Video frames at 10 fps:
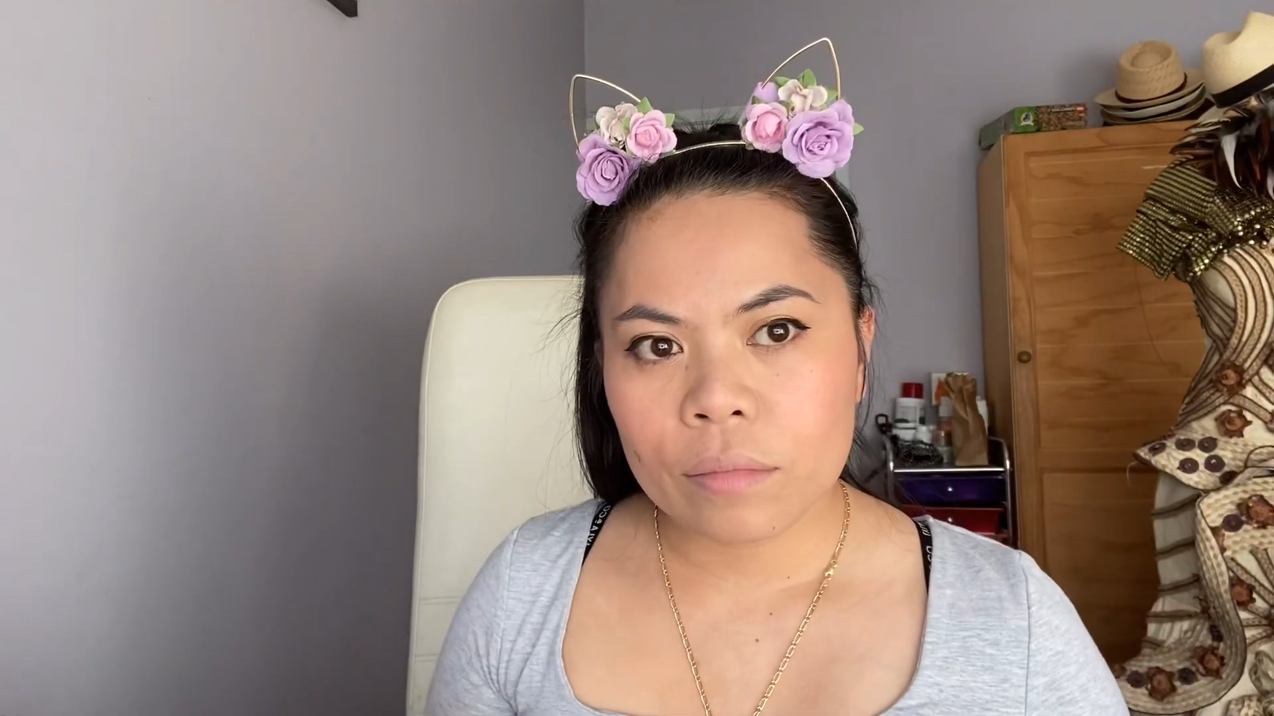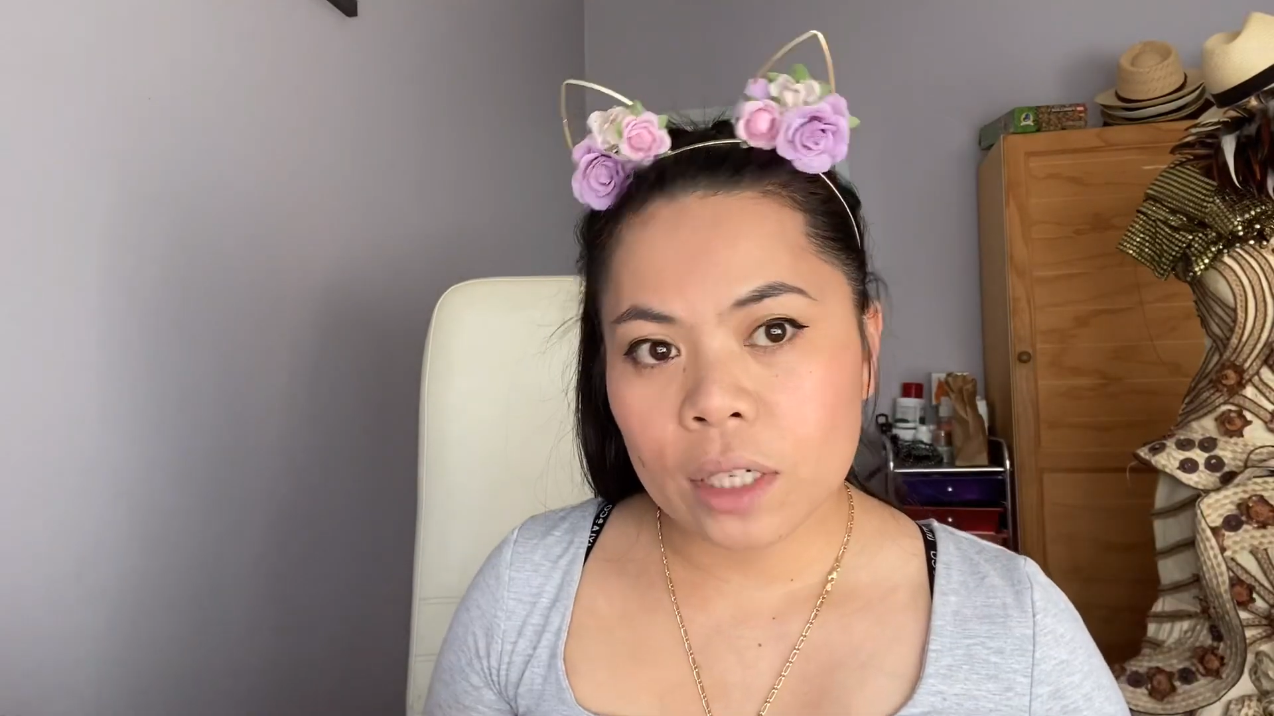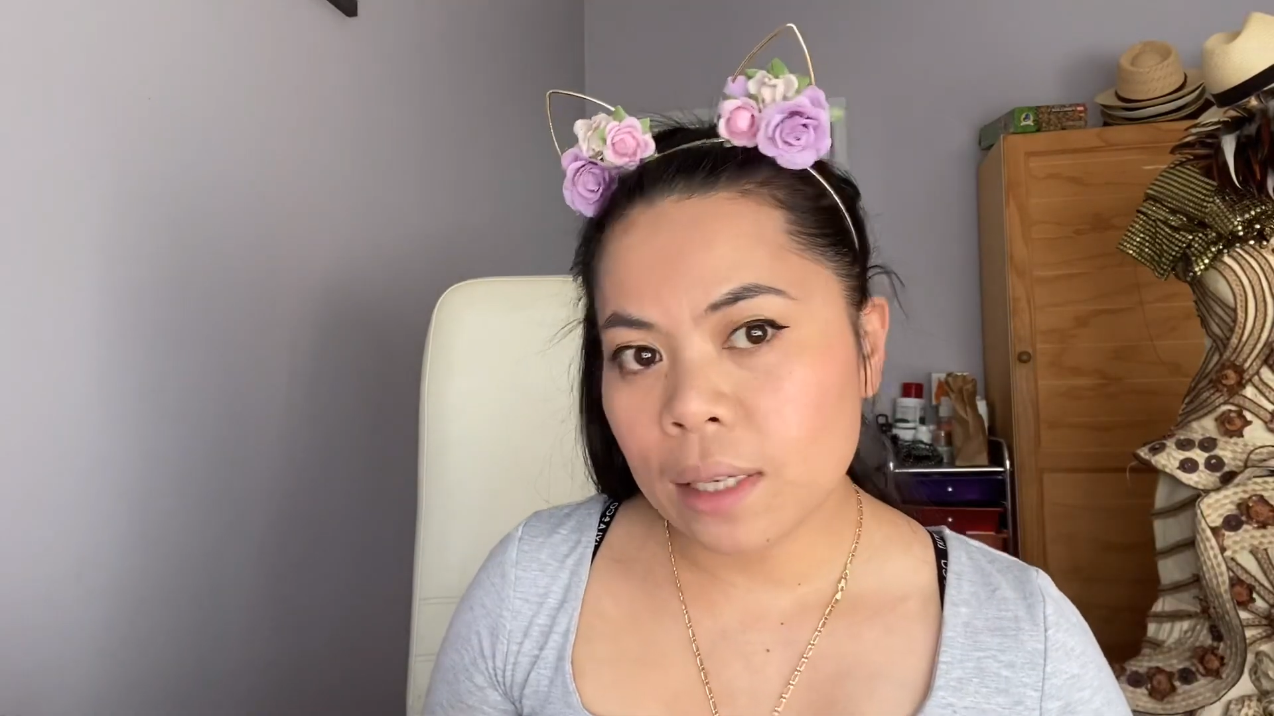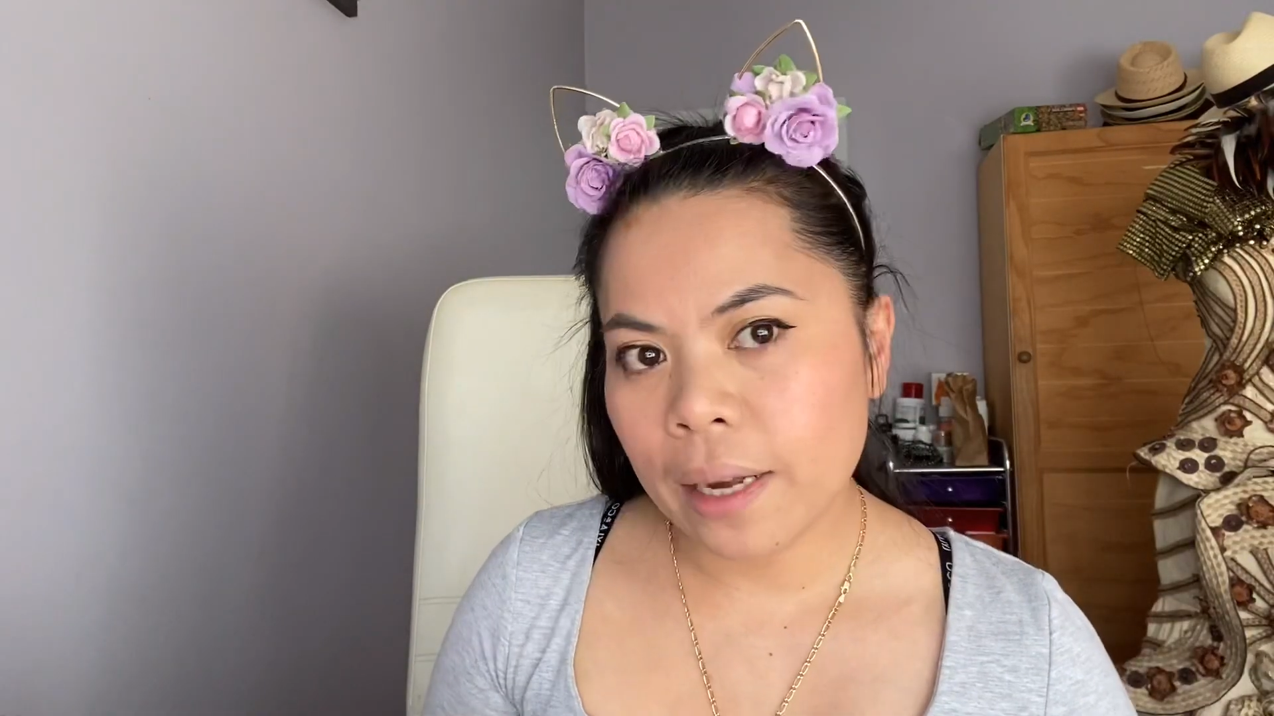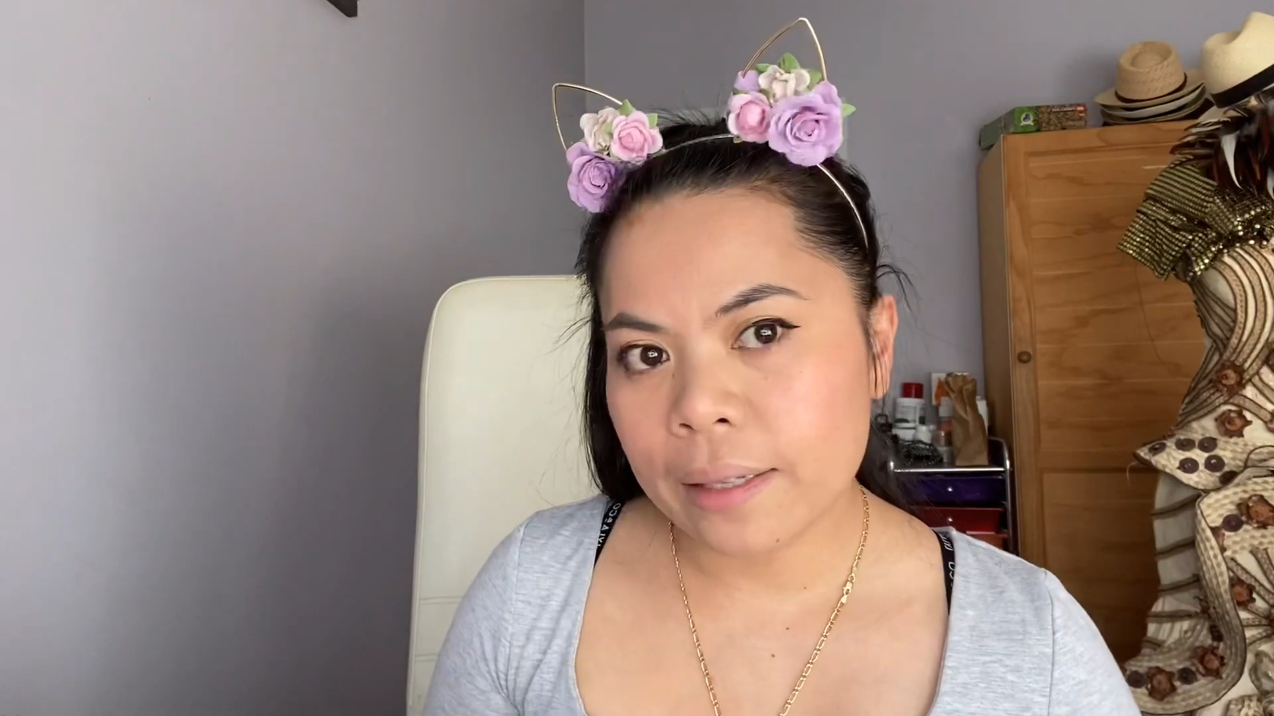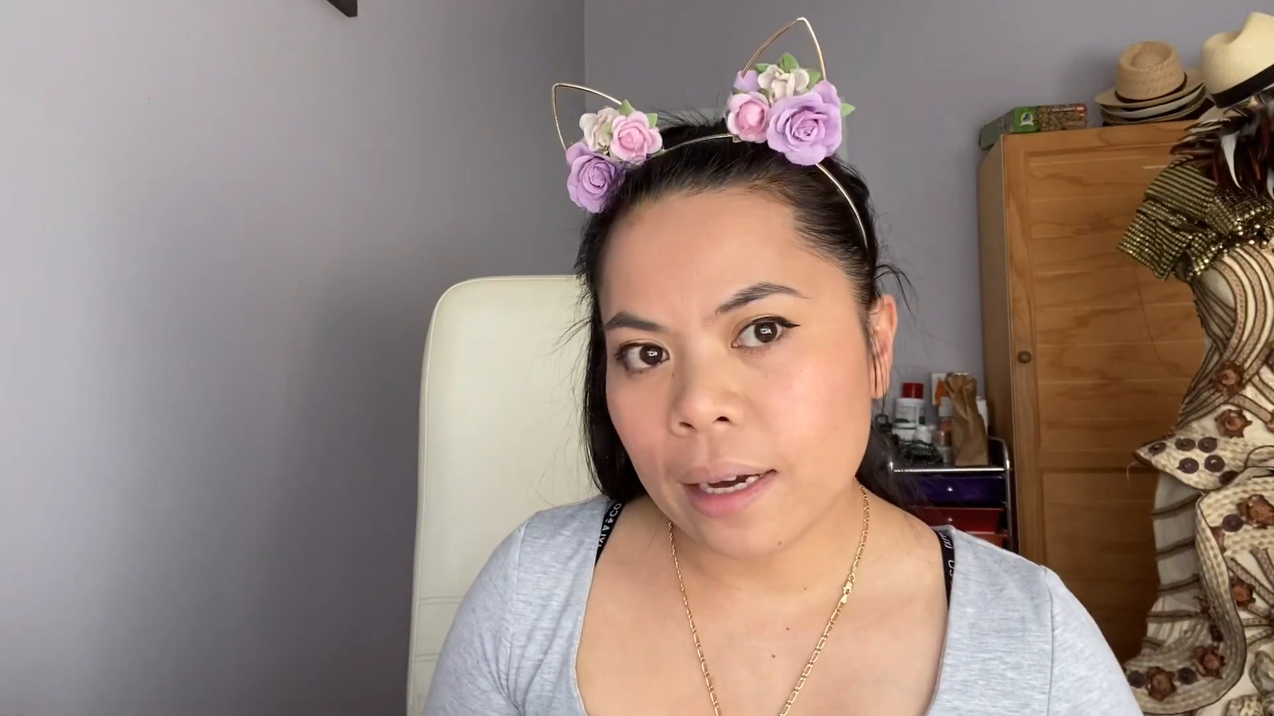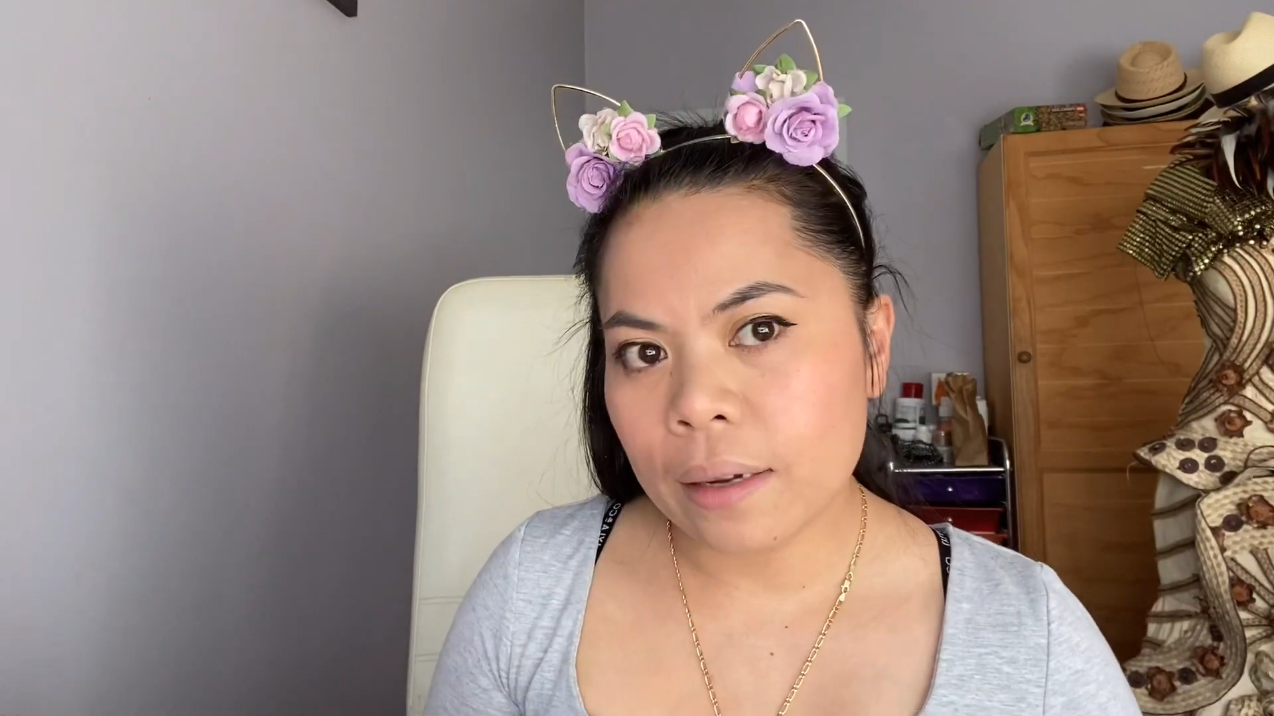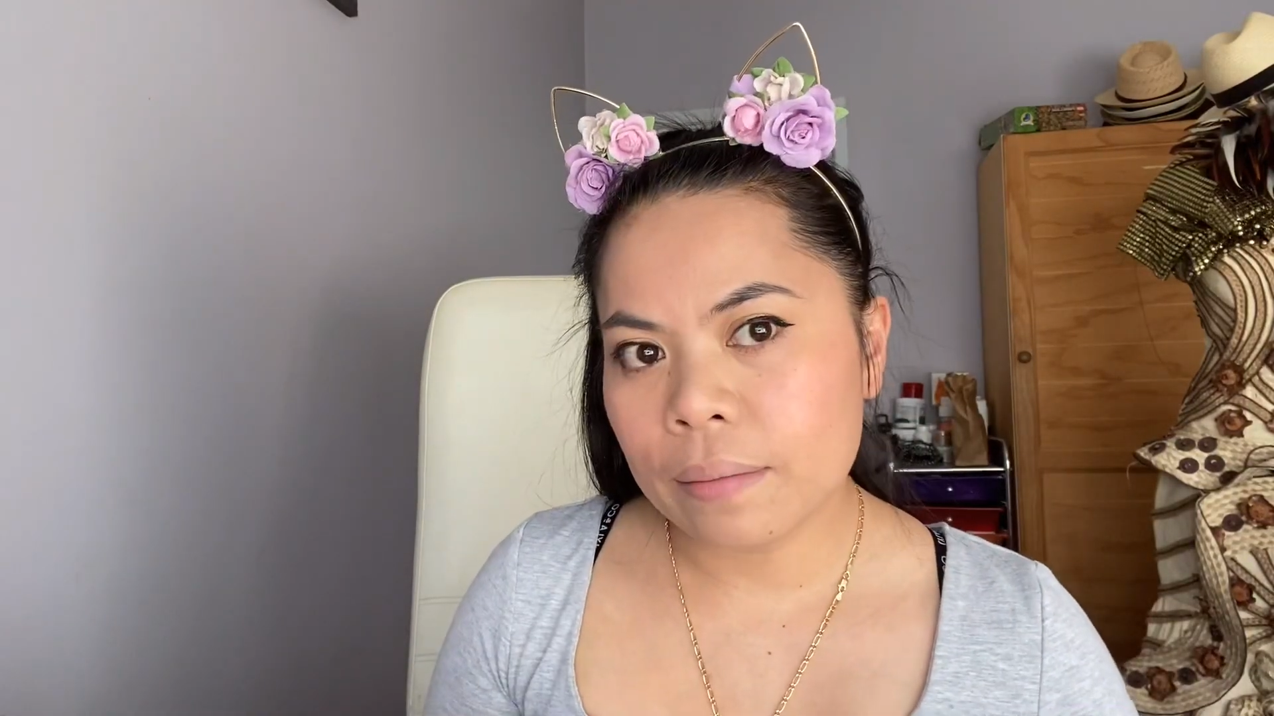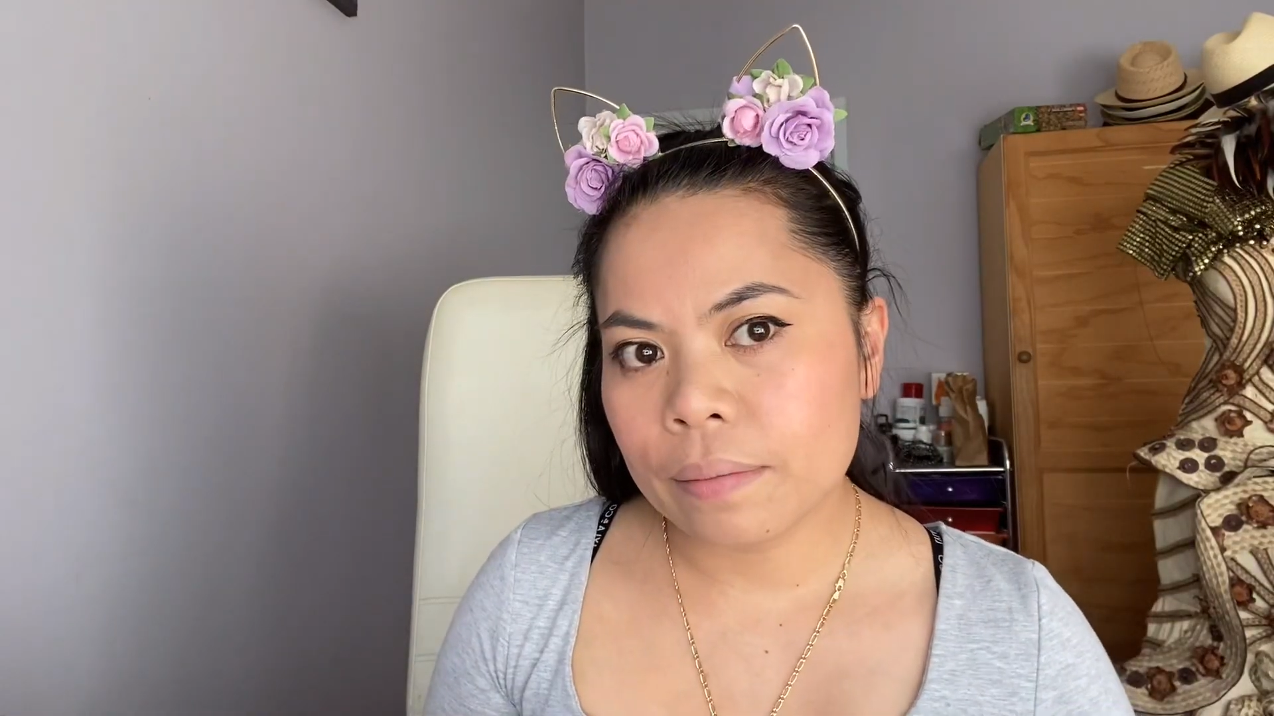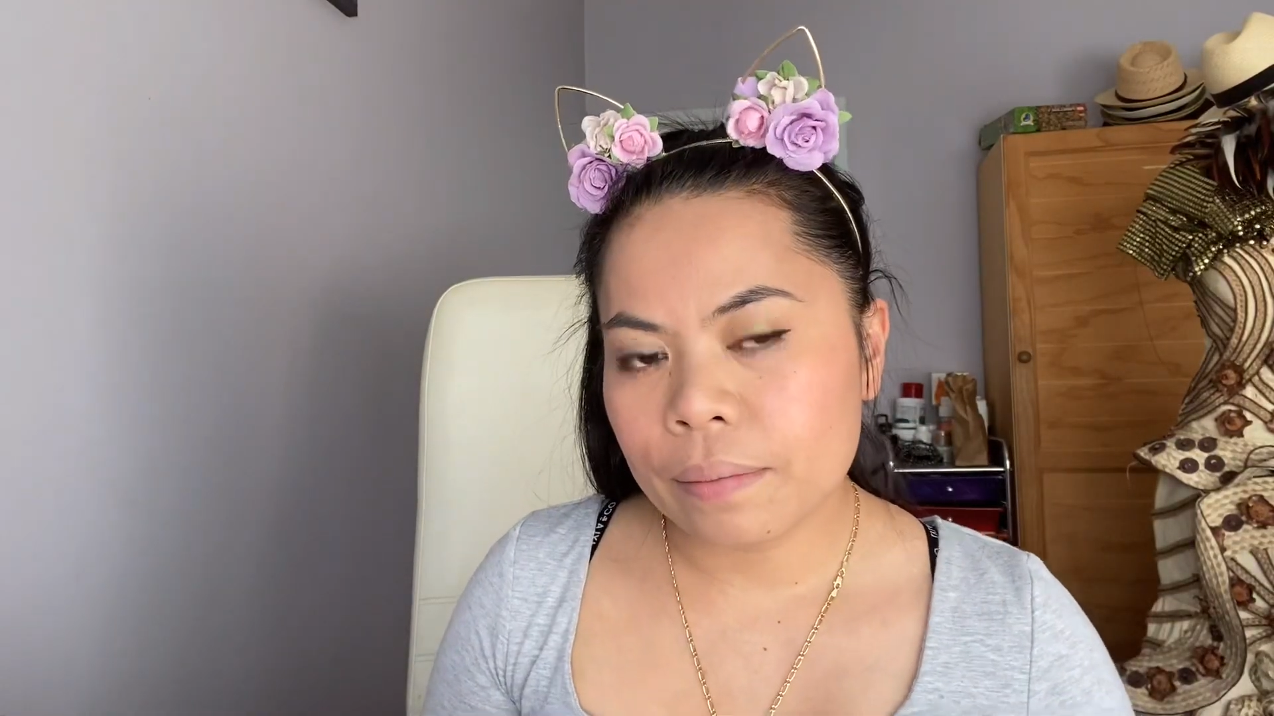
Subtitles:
just like that.